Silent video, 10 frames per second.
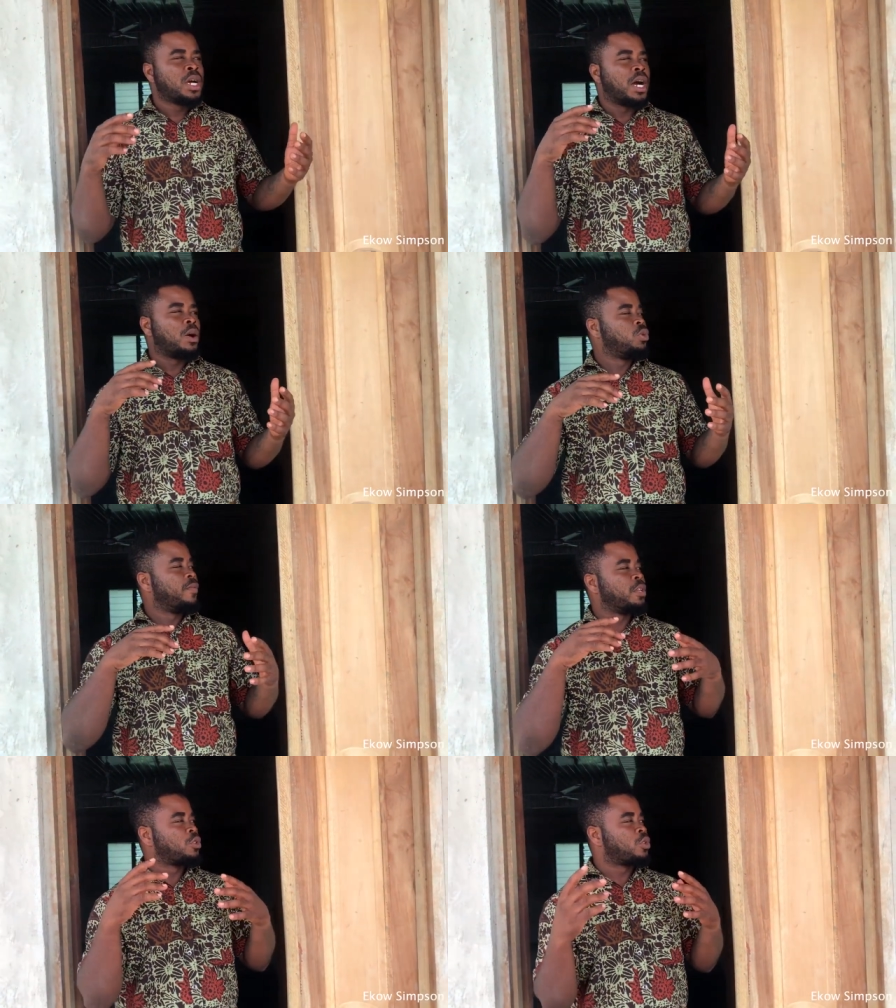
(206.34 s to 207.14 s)
Uh,
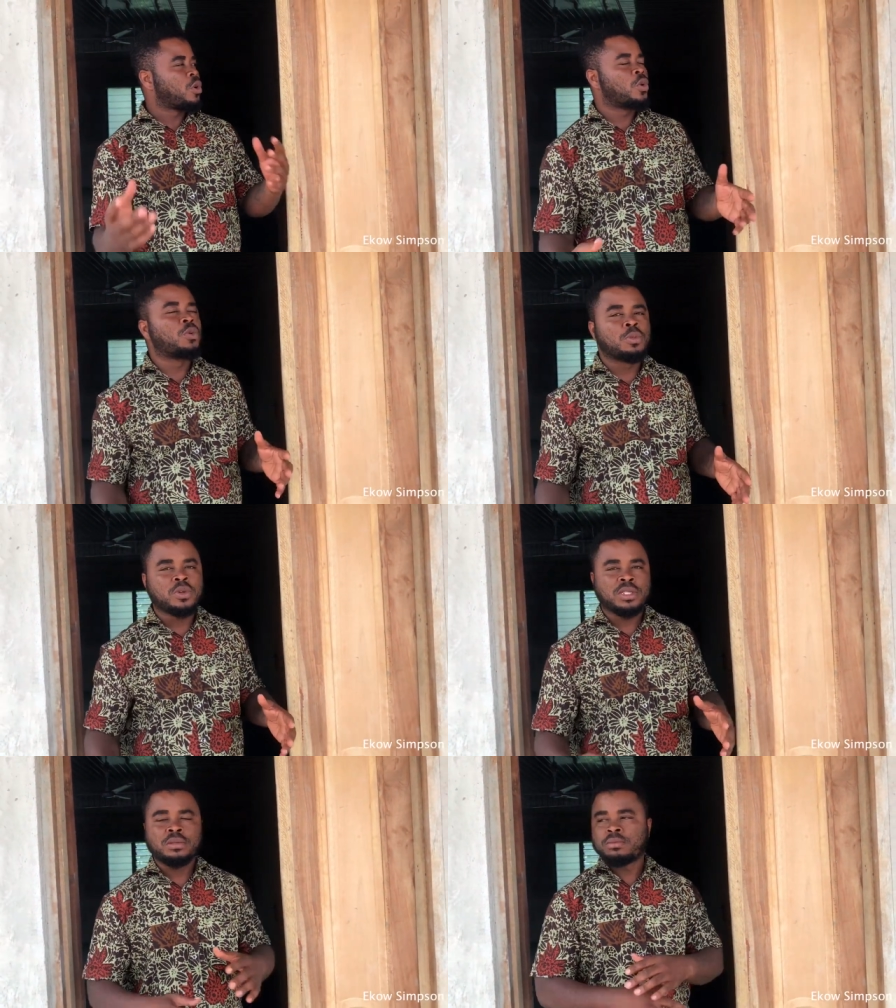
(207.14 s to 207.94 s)
we've installed
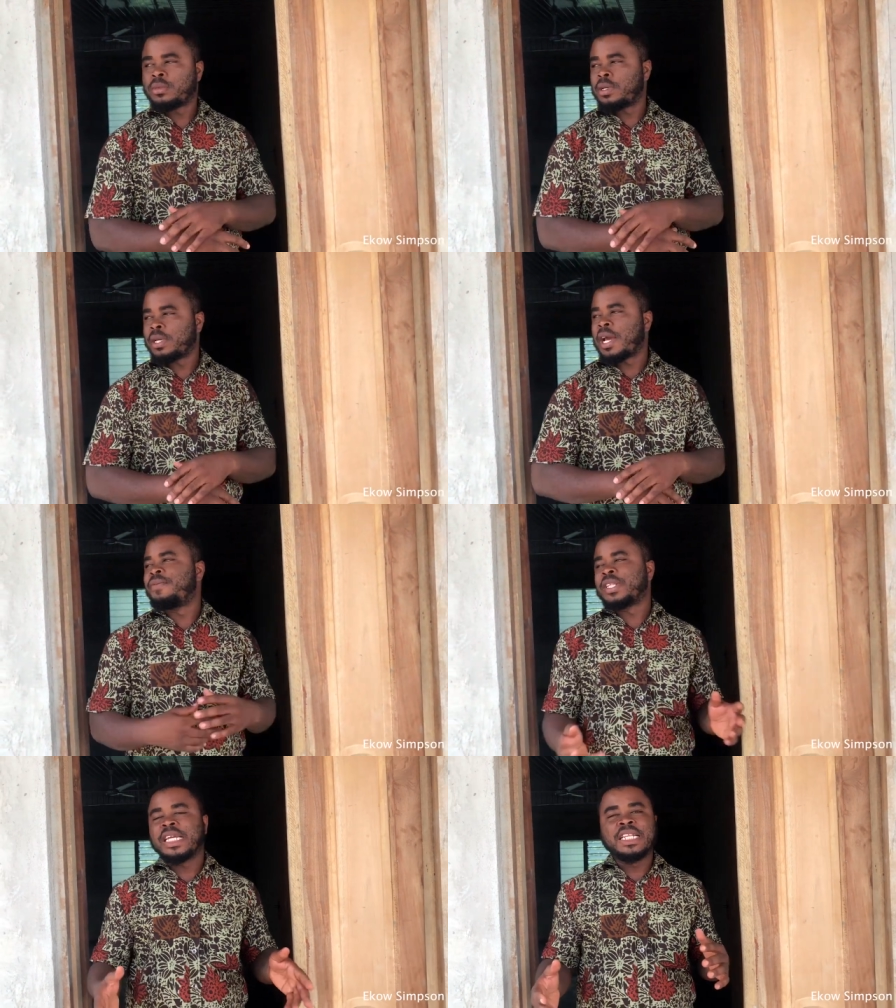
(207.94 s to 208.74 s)
almost
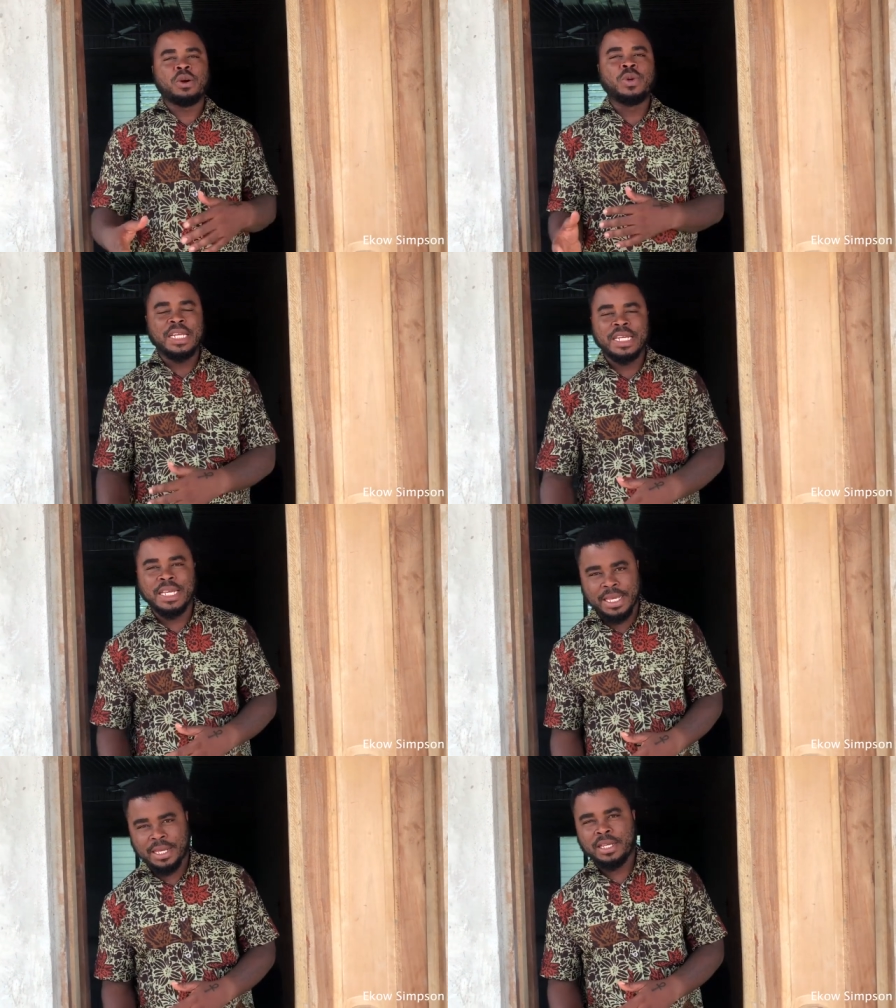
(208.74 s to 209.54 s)
everything that we need
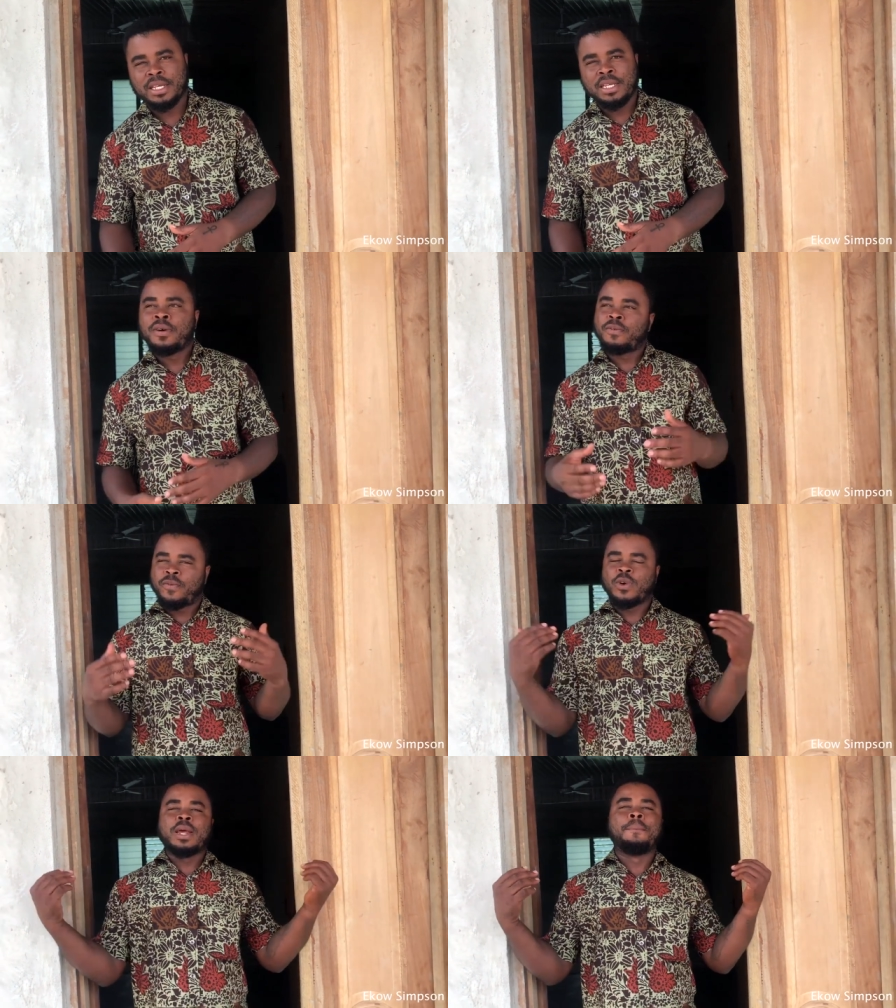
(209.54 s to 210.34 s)
here
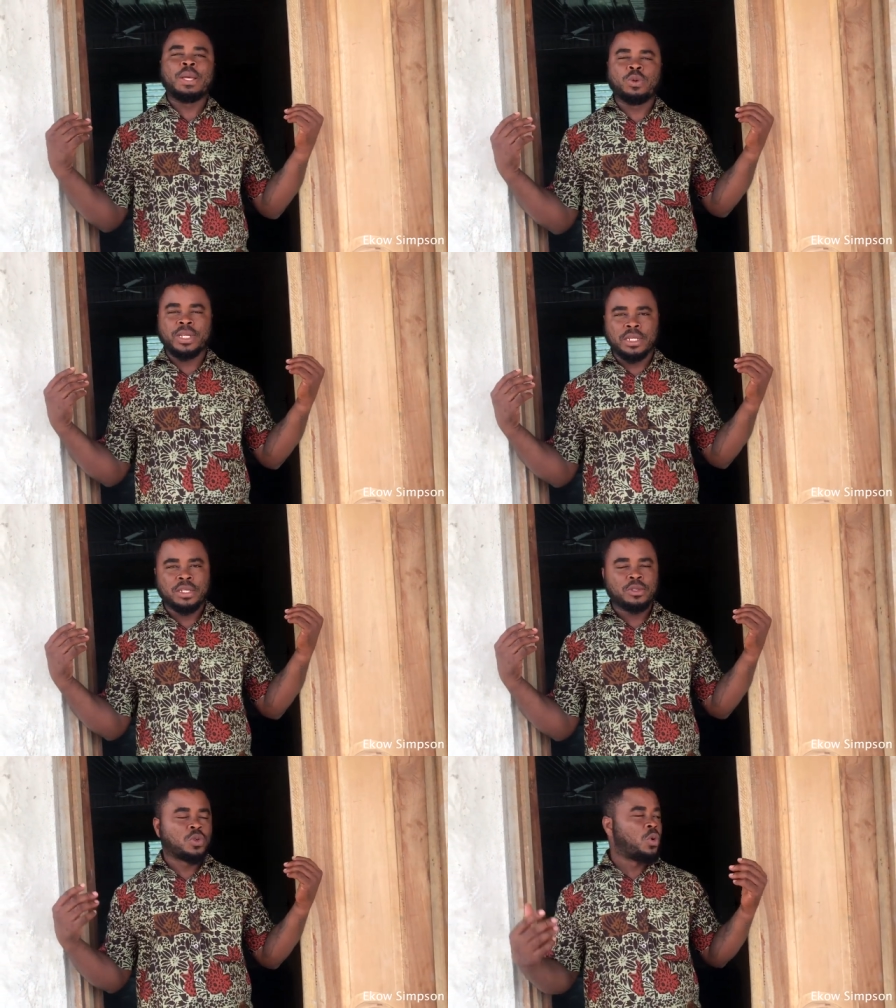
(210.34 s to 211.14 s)
for the building.
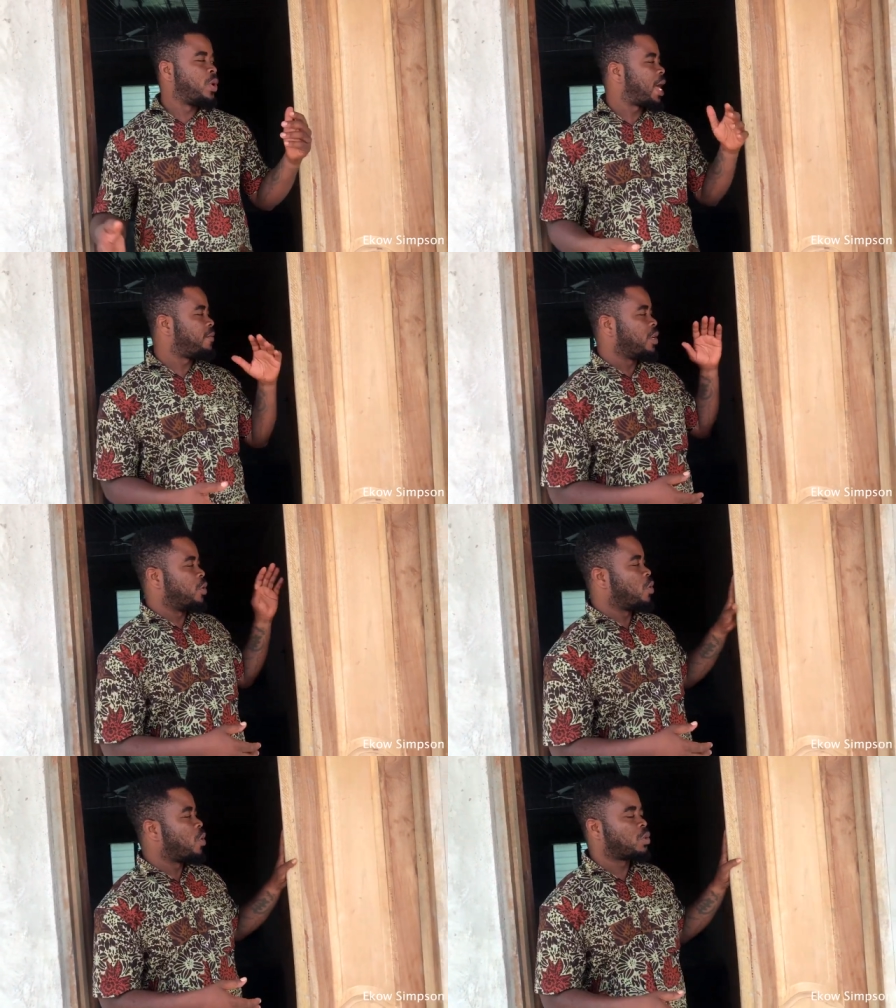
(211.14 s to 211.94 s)
So we have the
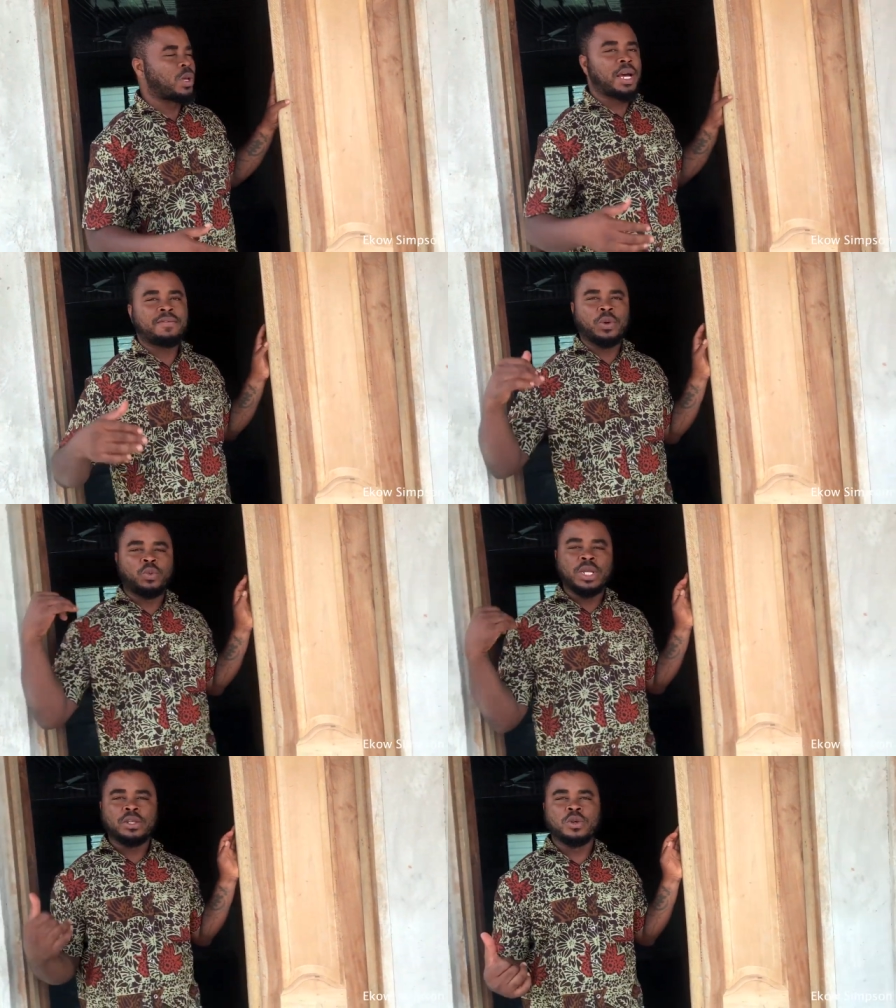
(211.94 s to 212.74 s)
doors, we have the
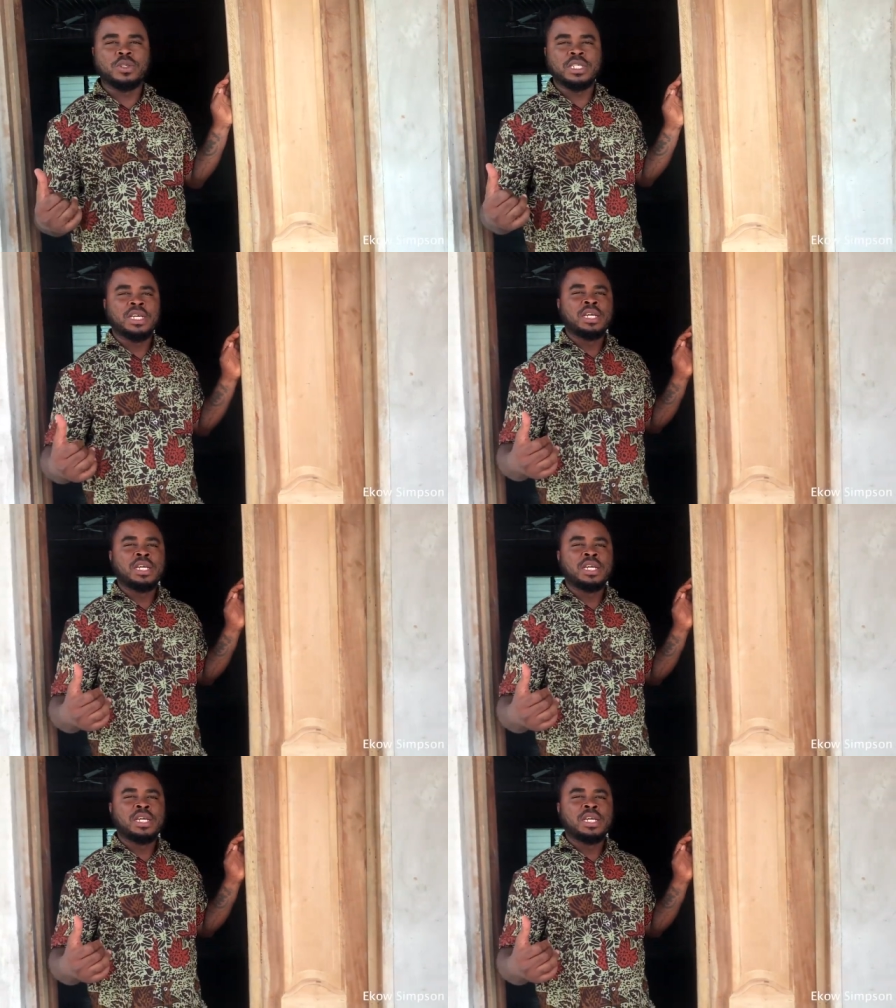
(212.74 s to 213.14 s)
windows,